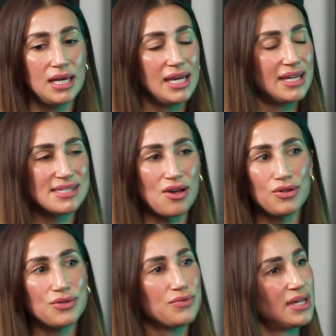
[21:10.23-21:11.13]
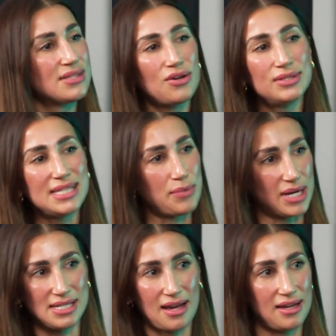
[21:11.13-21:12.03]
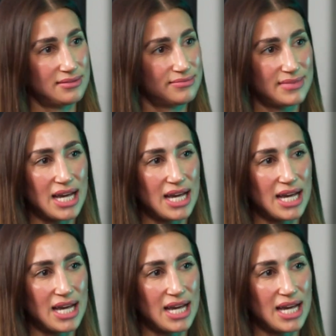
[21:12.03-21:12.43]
It's all day by day. Yeah.